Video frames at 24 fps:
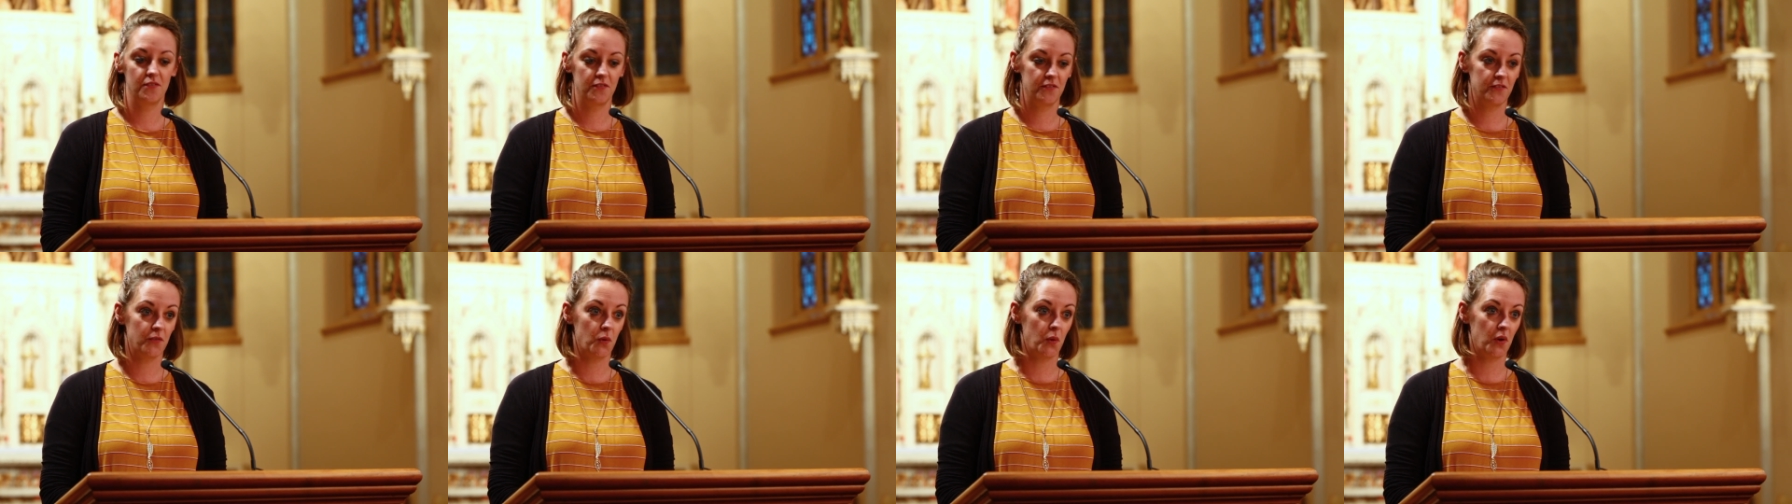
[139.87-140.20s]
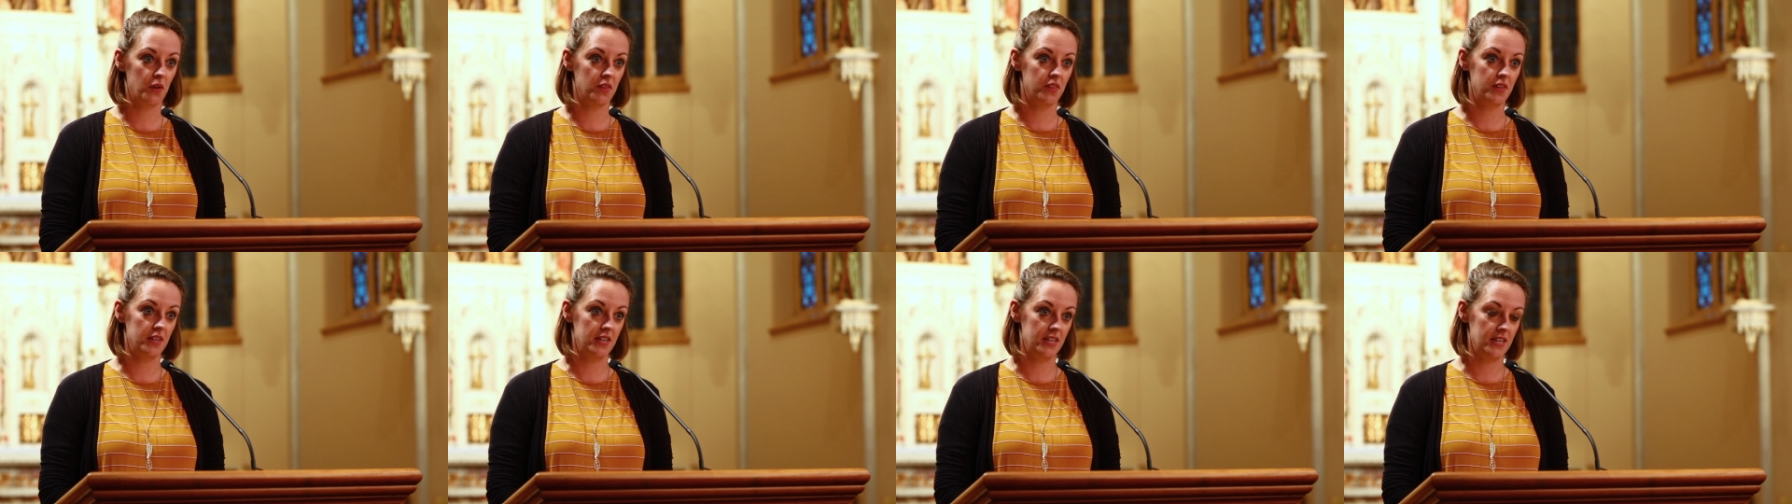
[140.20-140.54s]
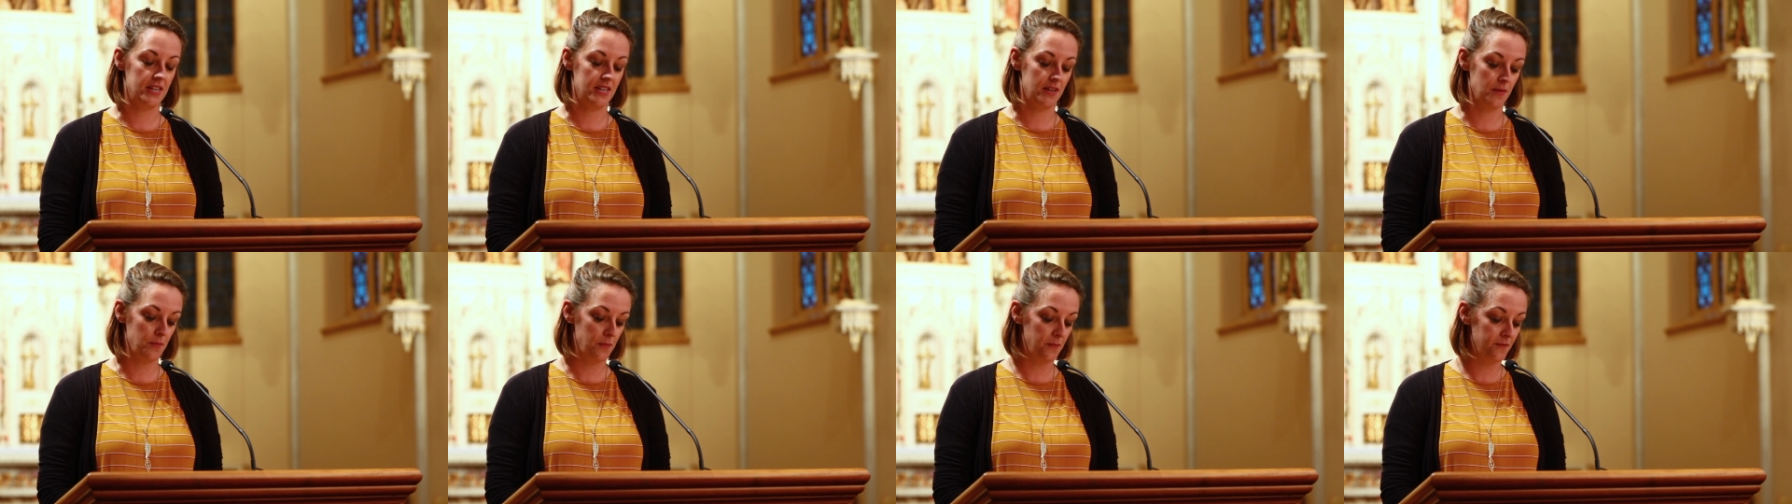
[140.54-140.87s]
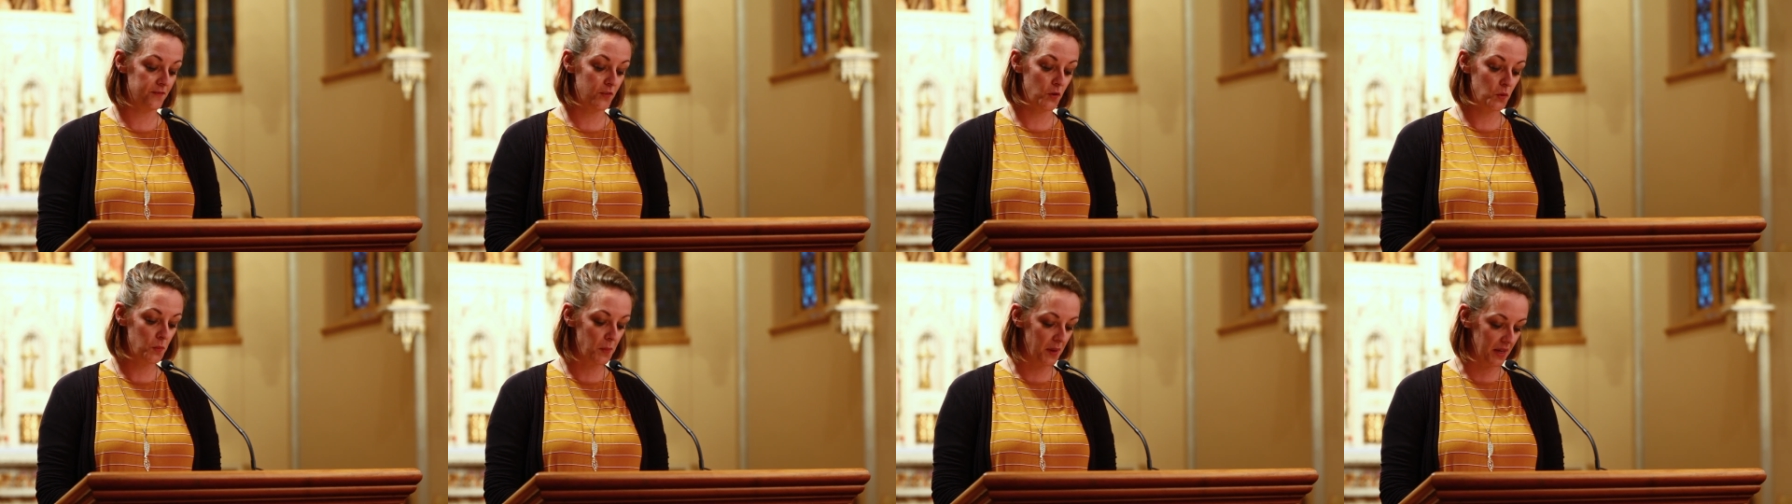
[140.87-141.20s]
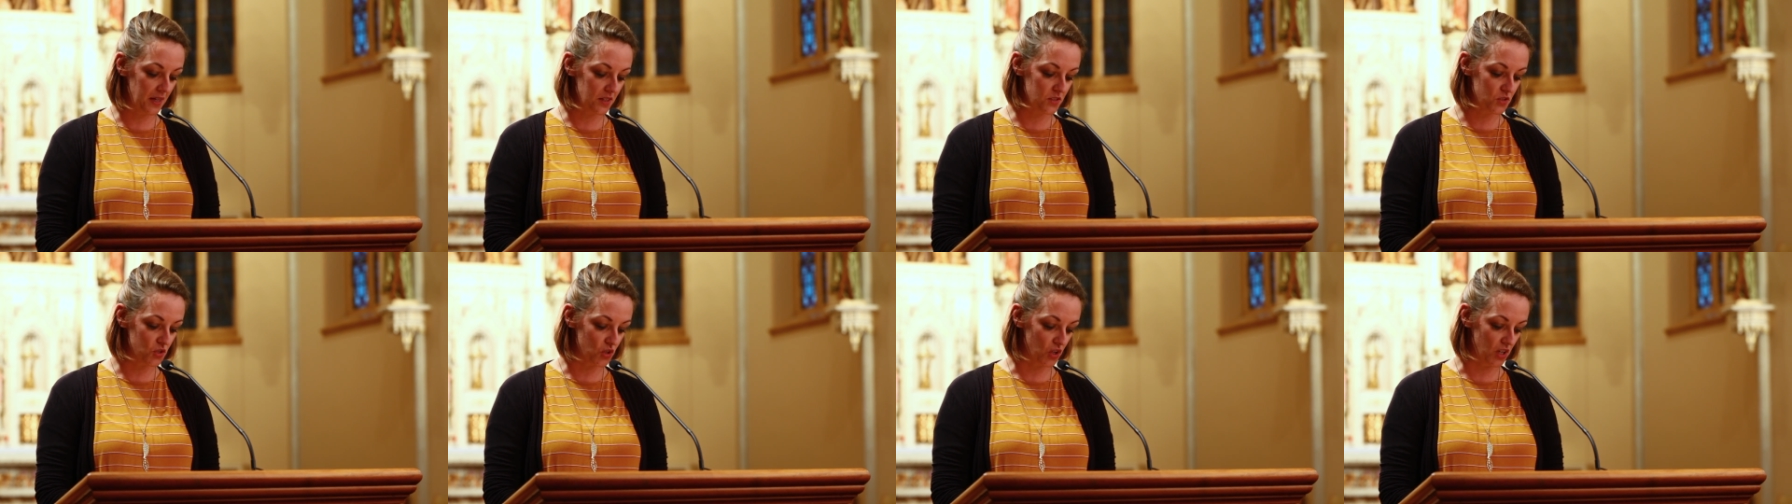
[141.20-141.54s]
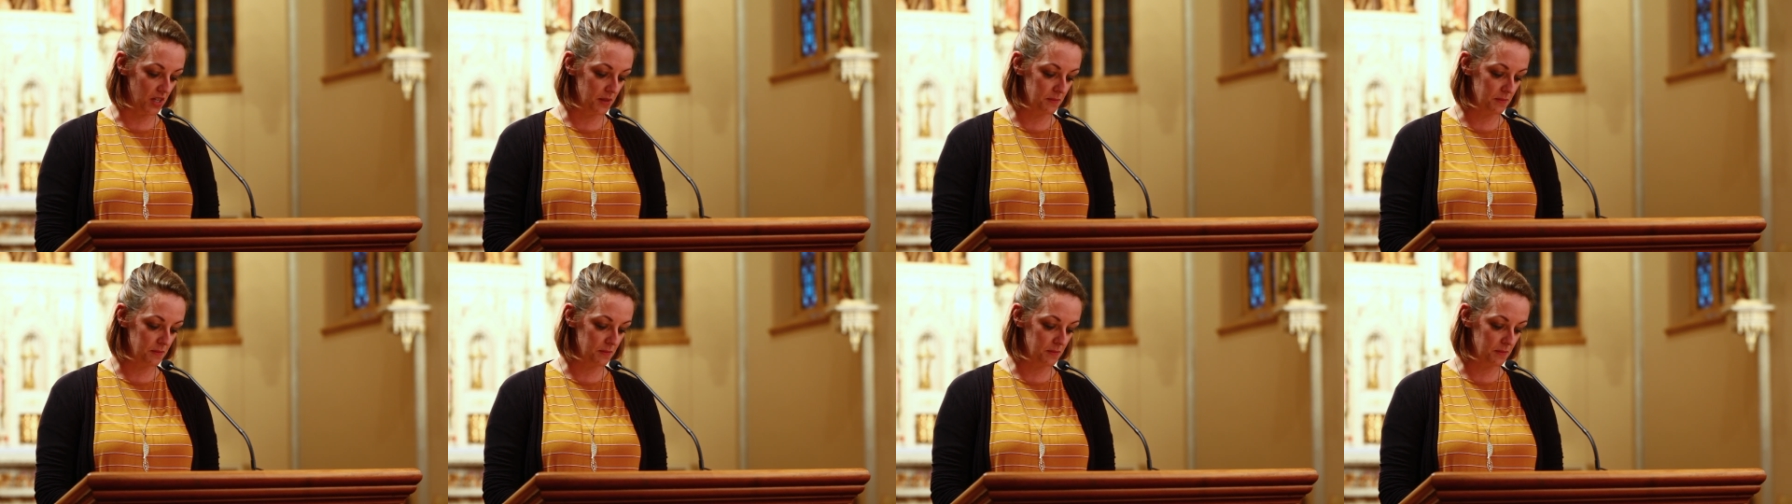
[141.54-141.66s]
for the food pantry,